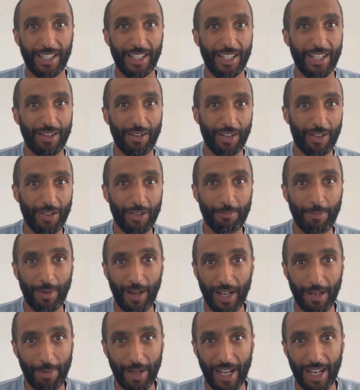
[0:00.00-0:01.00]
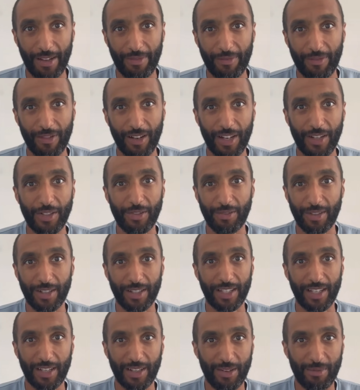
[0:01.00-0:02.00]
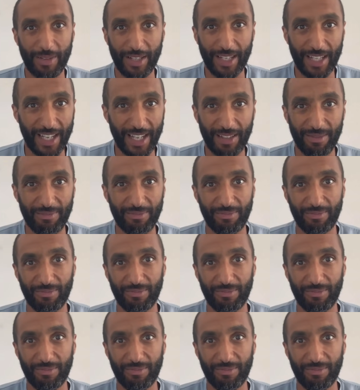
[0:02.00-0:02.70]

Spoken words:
You know, I could buy a pair for 100 and only get